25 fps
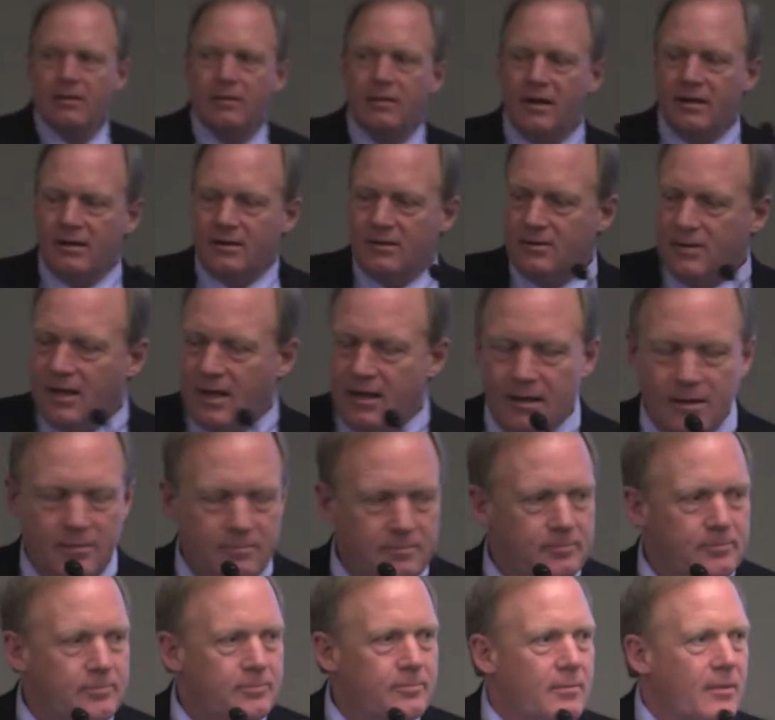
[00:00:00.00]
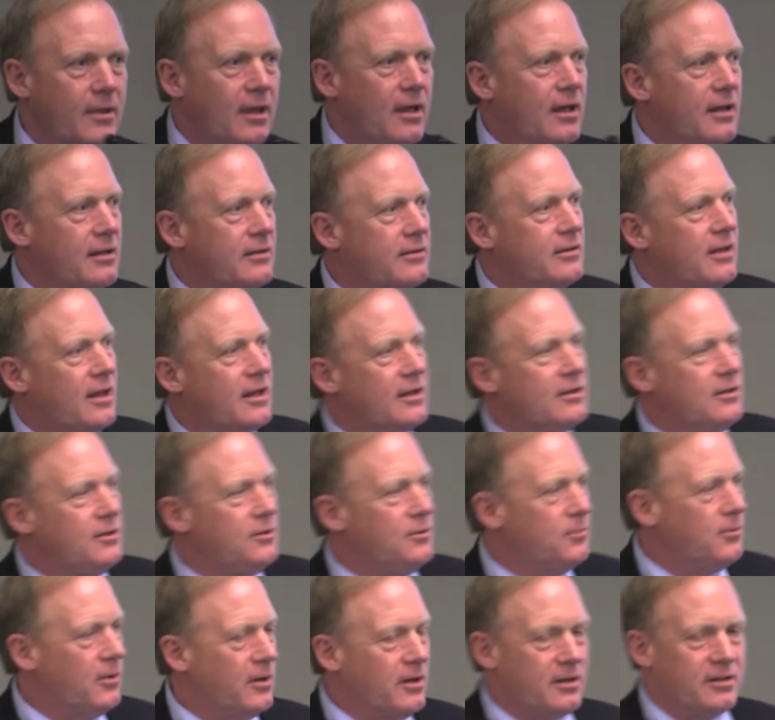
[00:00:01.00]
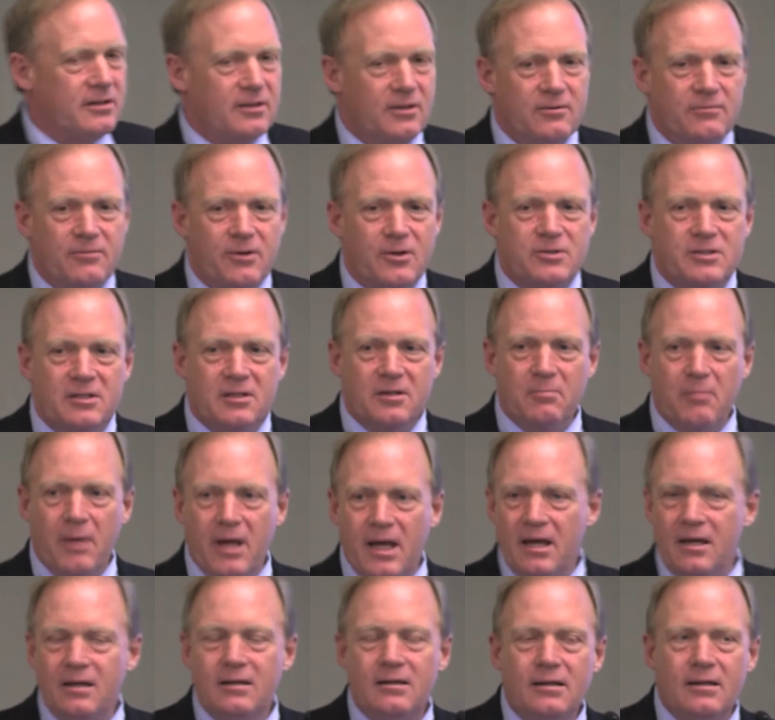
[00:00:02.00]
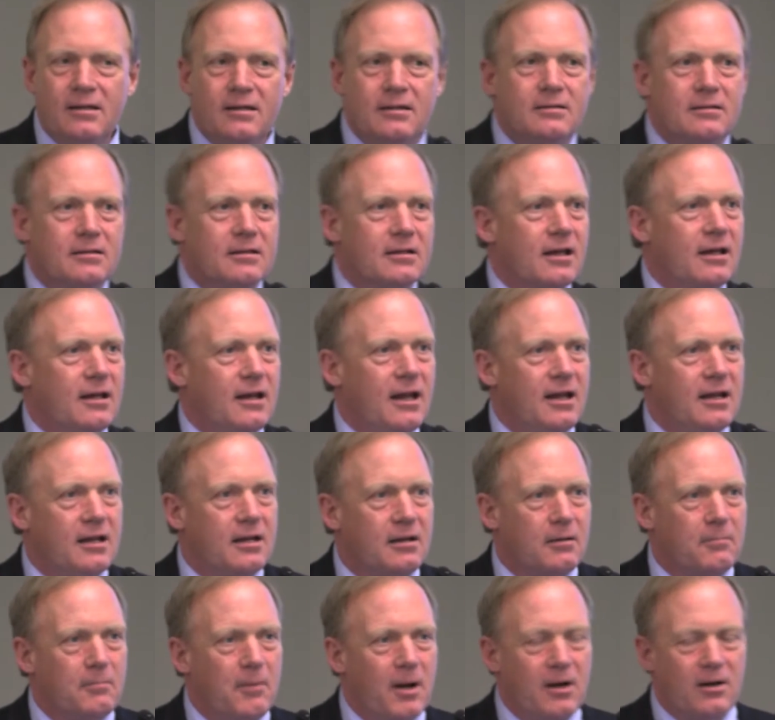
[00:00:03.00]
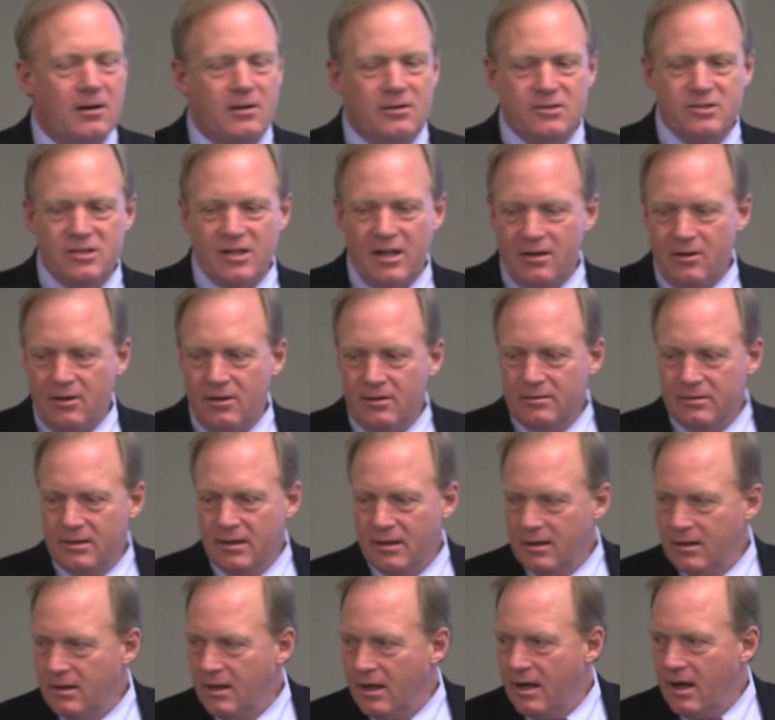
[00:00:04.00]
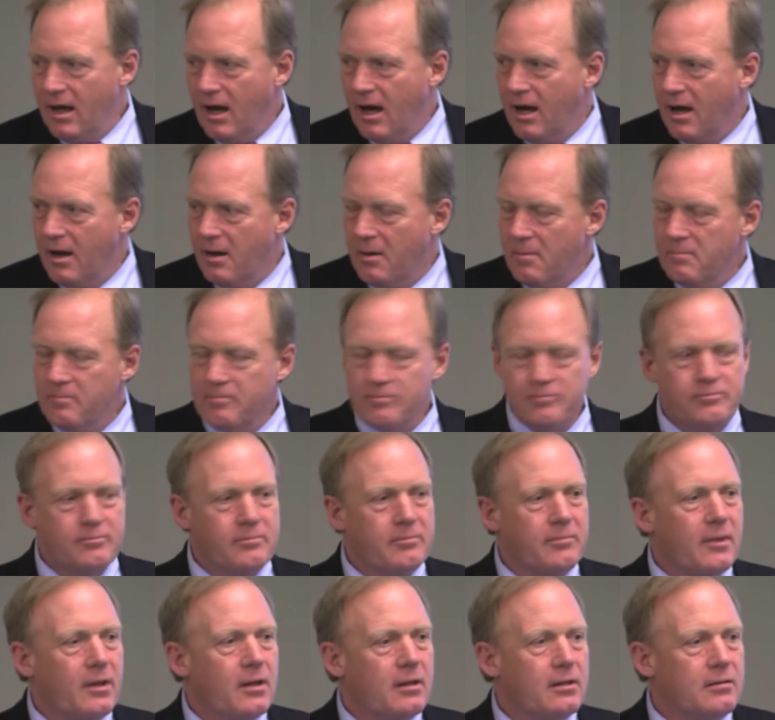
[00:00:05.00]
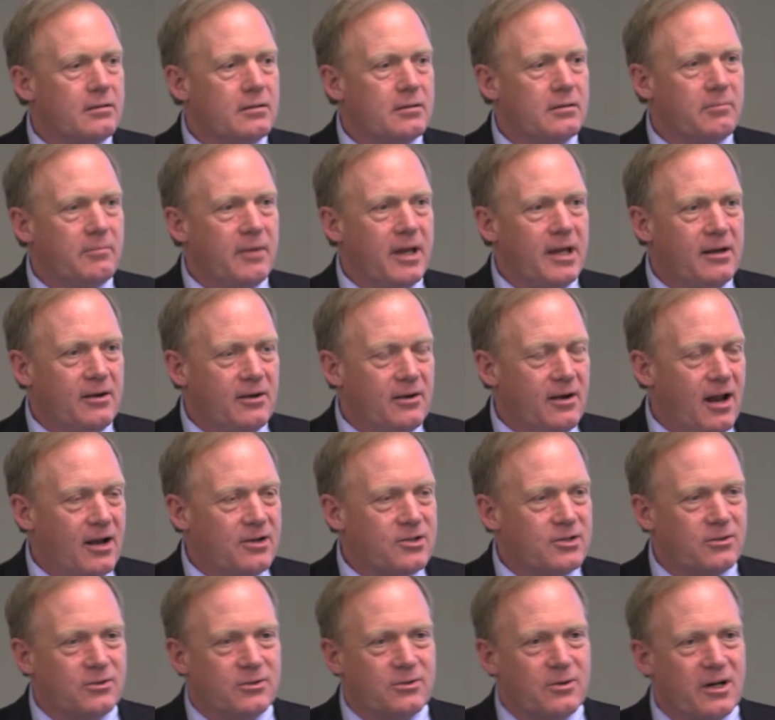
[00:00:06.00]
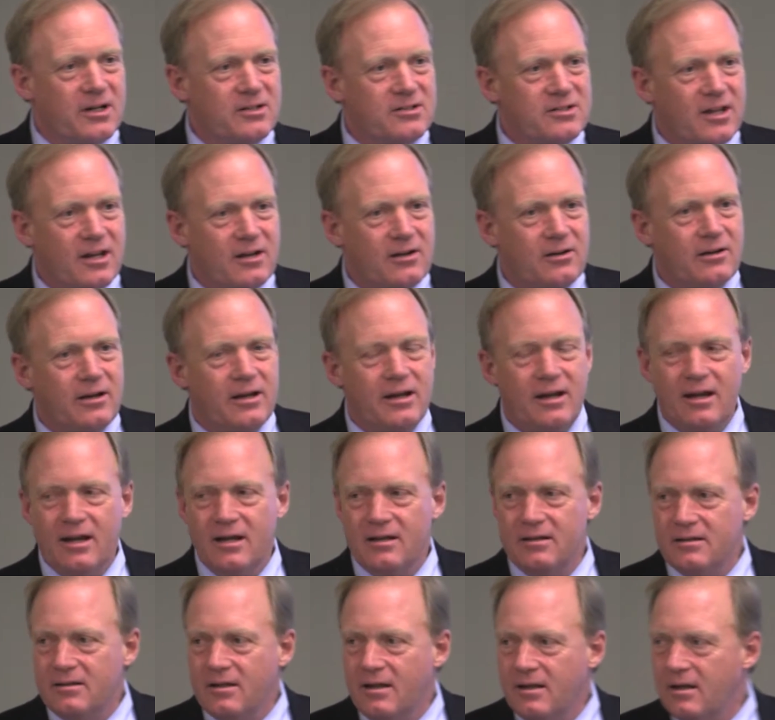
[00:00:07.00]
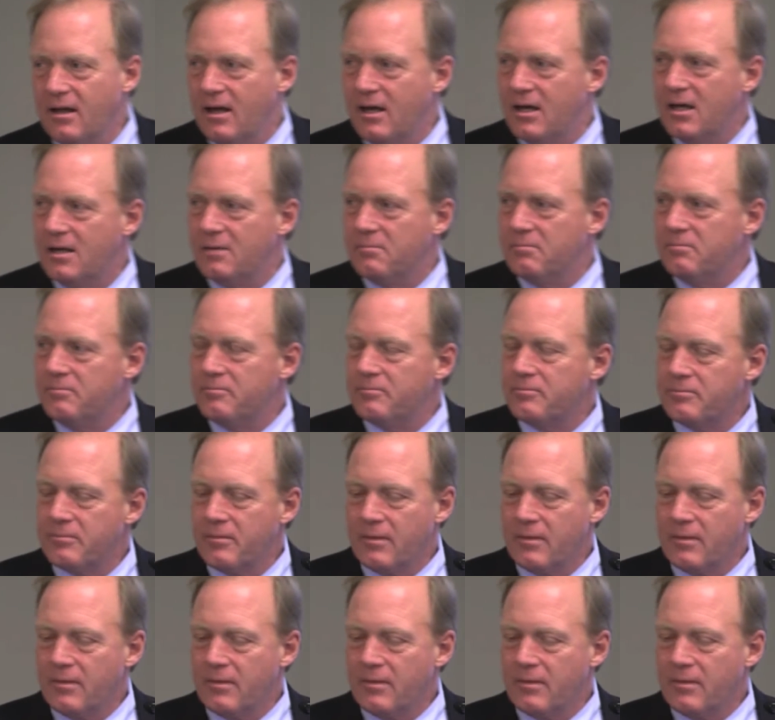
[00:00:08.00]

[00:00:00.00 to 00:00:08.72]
Thank you, Dana, and thank you, University of Maine and the Canadian American Center, the Maine International Trade Center, and